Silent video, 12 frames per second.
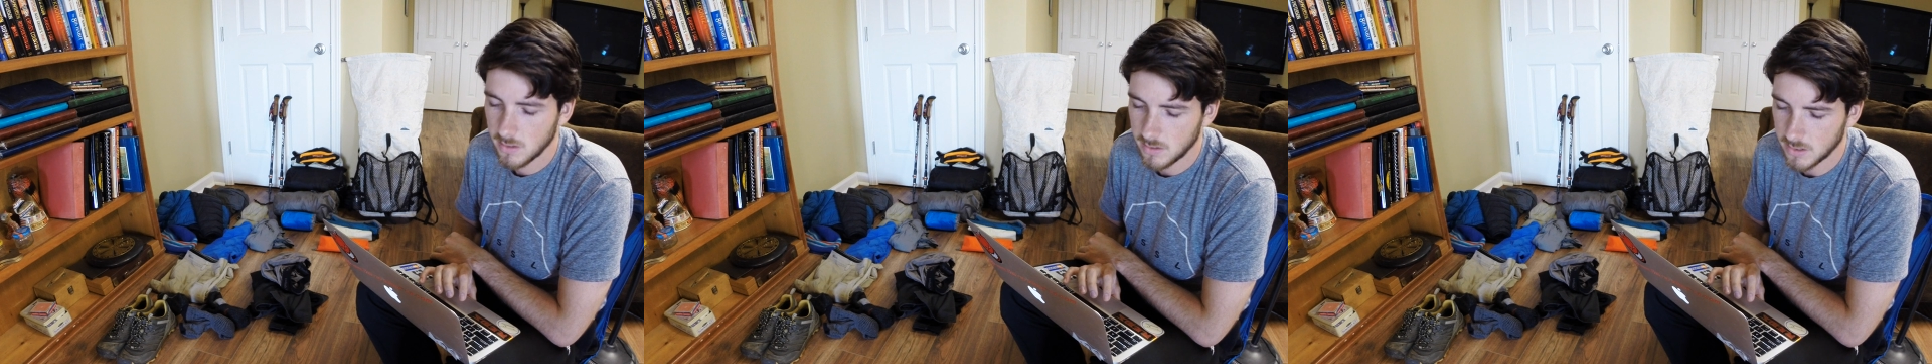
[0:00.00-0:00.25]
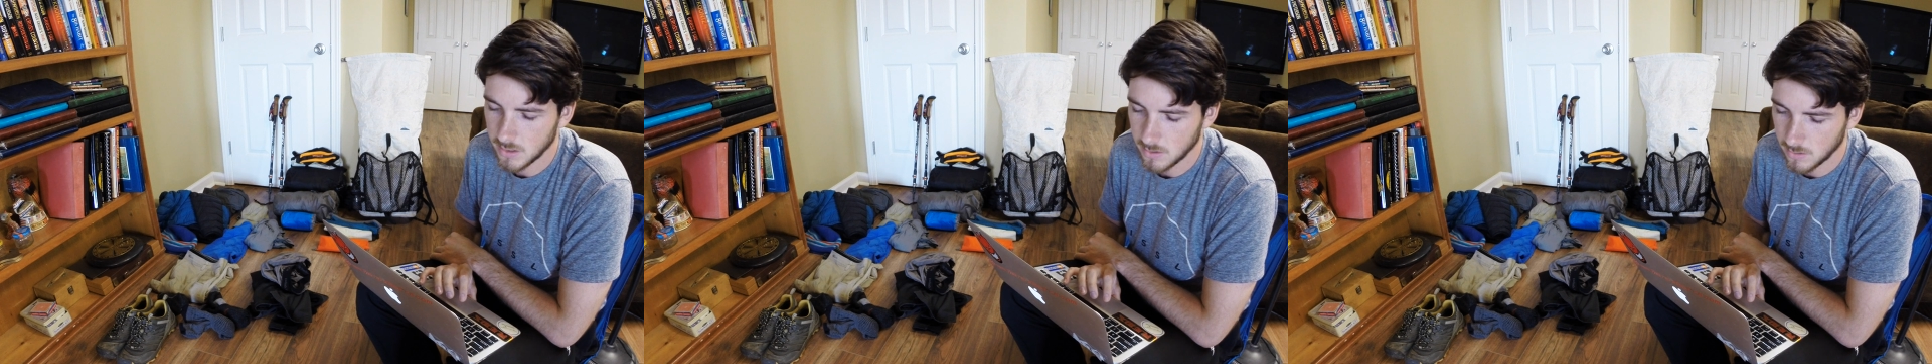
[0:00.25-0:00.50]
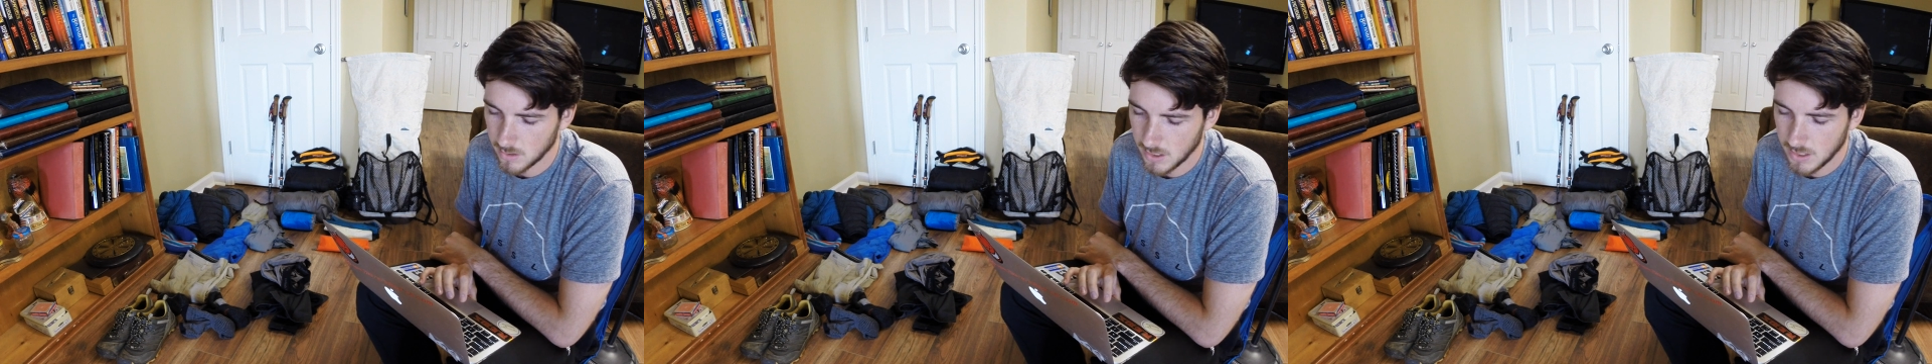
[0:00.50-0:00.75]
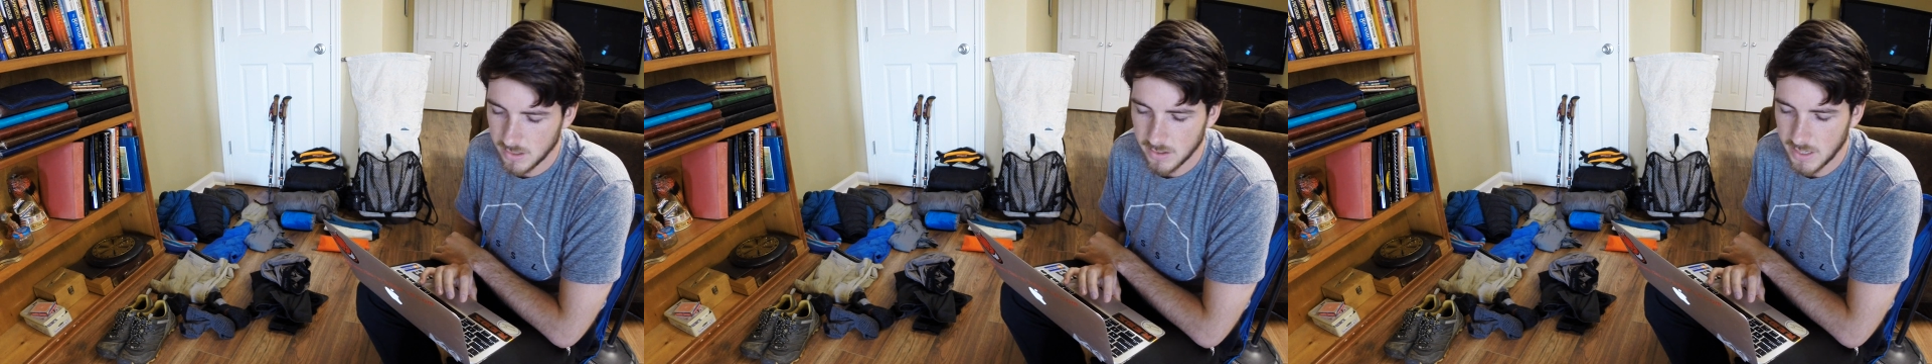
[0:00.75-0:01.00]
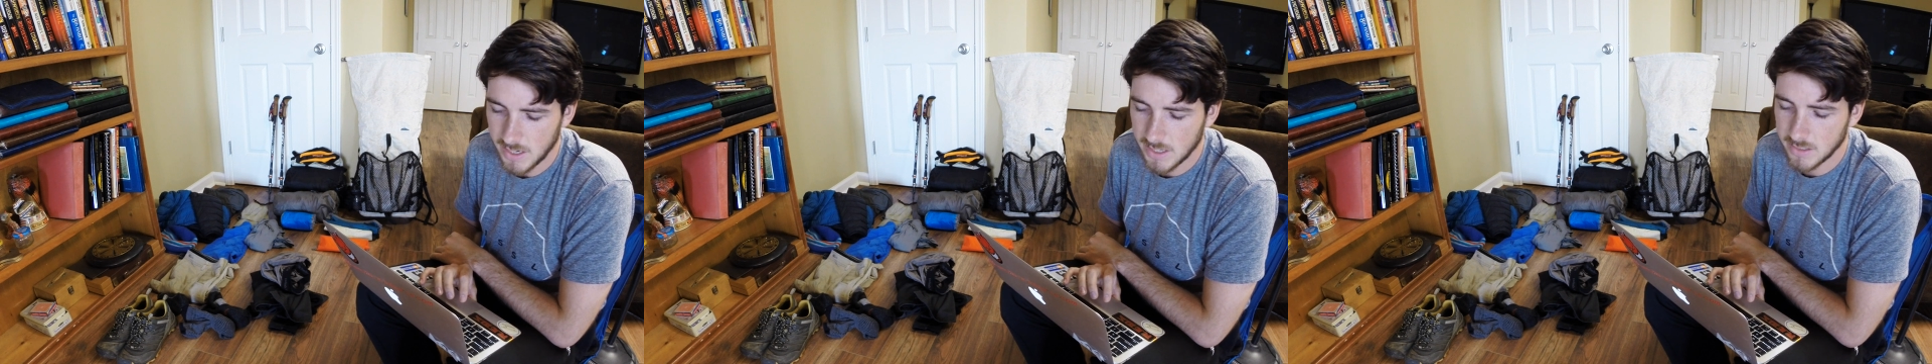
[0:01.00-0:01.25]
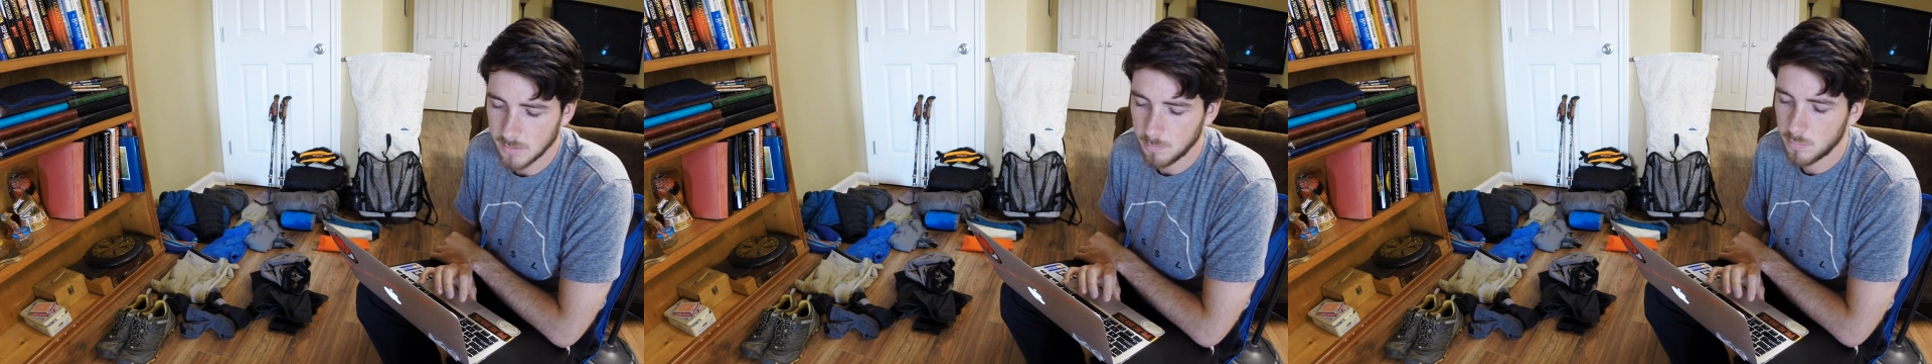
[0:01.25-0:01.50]
So that
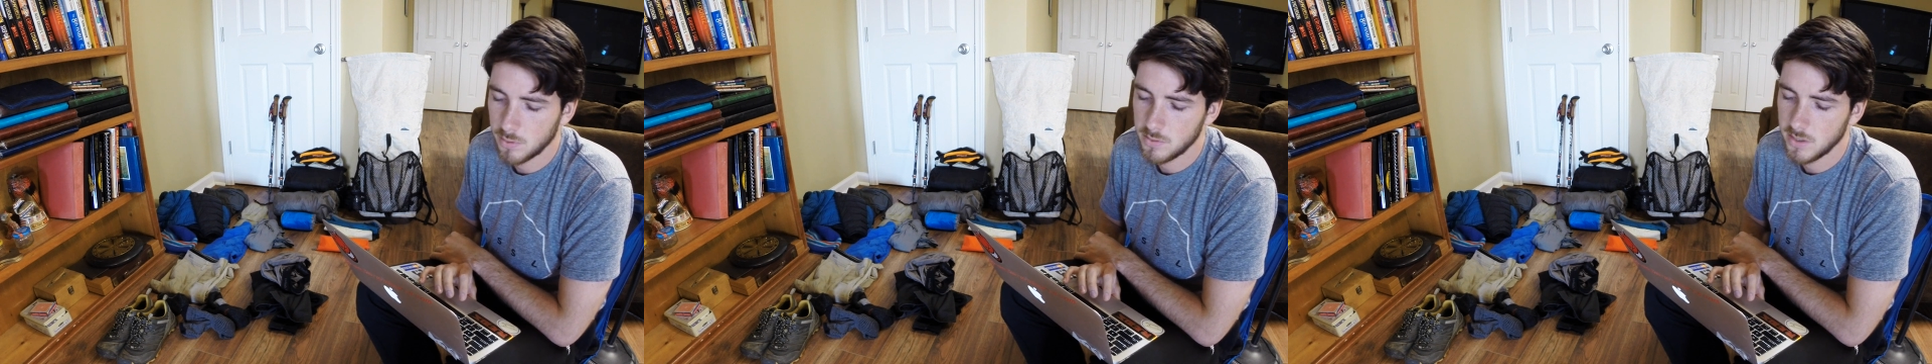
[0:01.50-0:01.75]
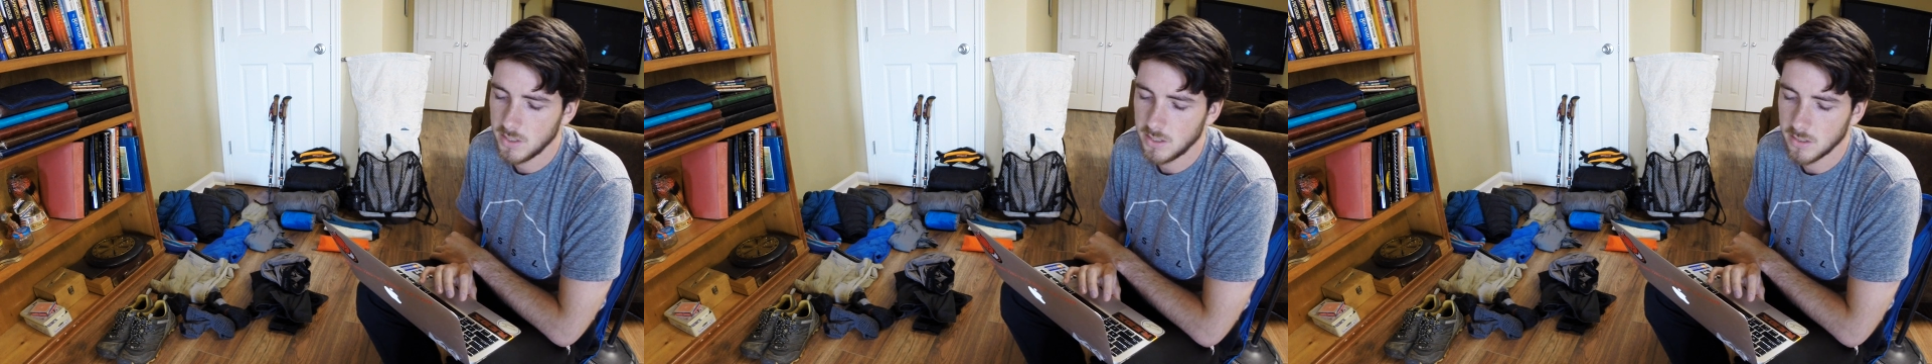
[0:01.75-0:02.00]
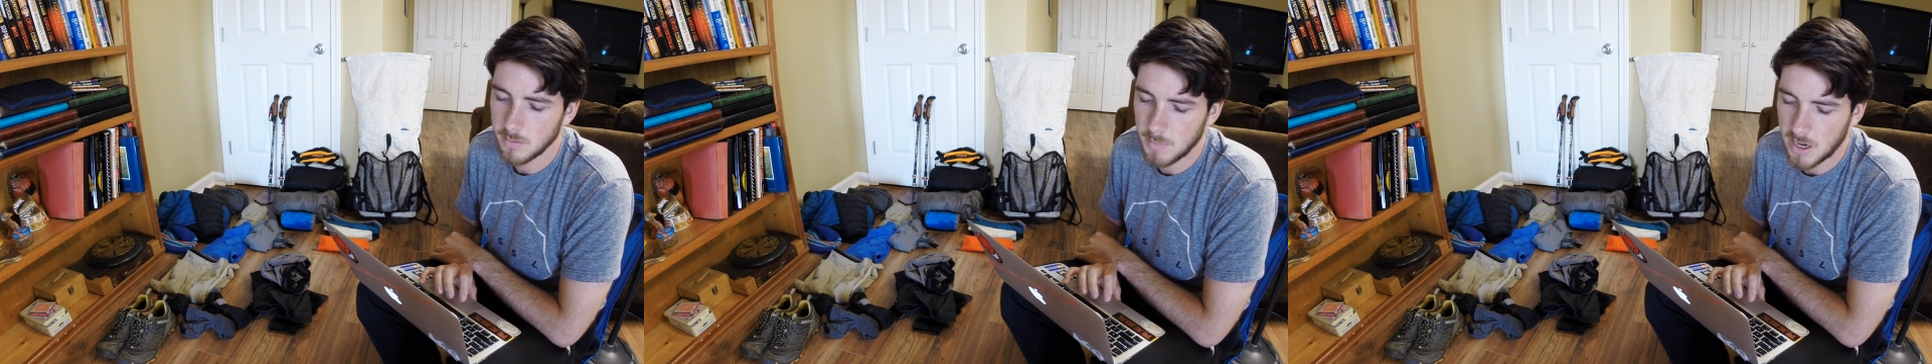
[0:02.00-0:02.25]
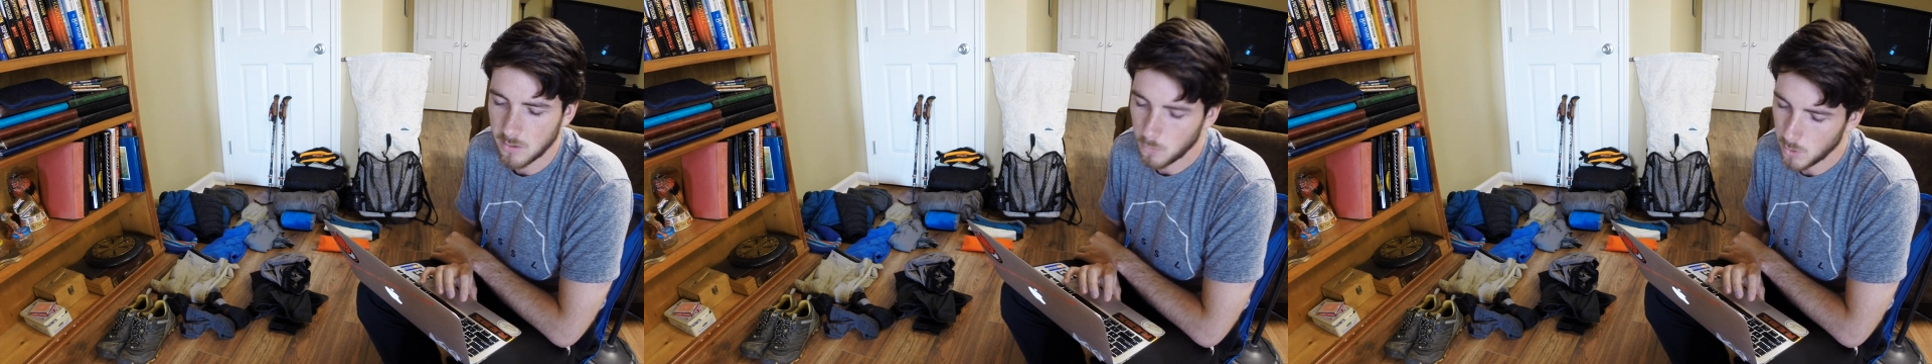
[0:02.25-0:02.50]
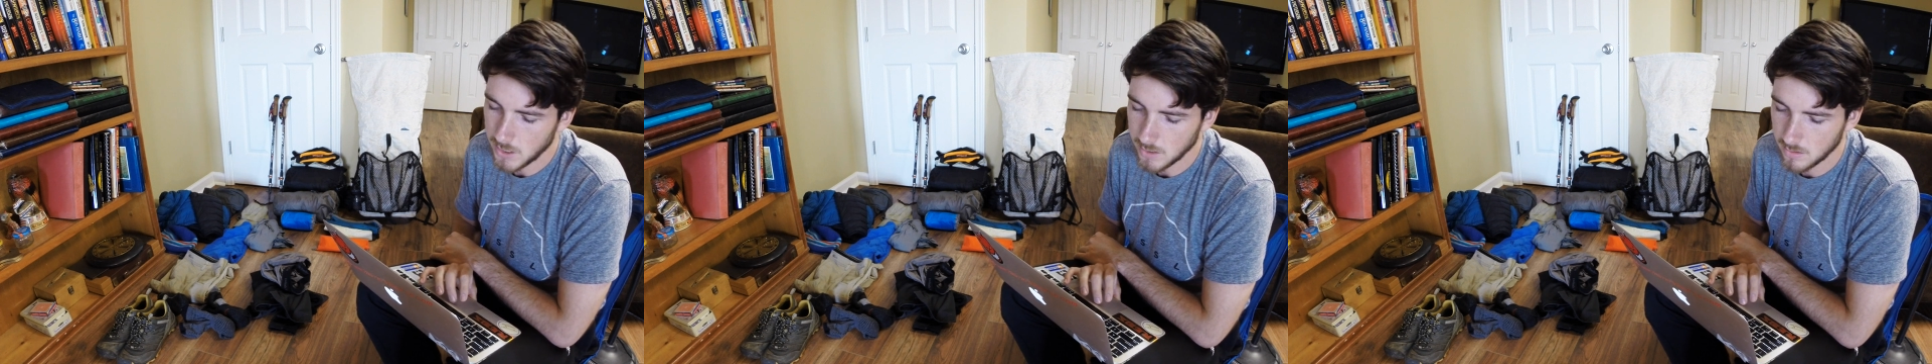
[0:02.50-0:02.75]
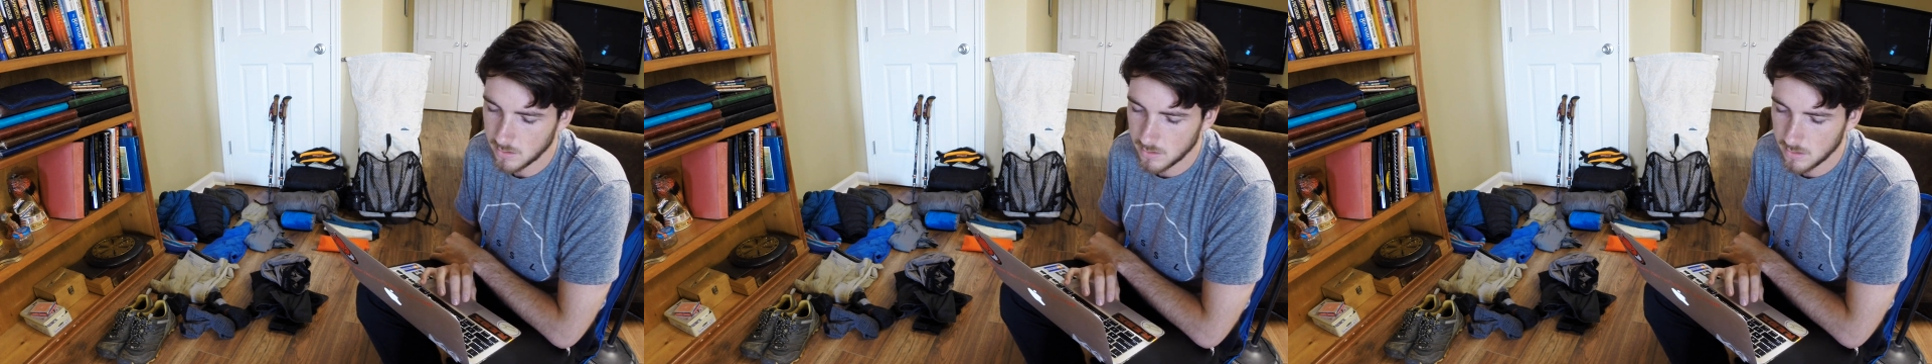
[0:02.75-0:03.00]
adds a pretty good amount of weight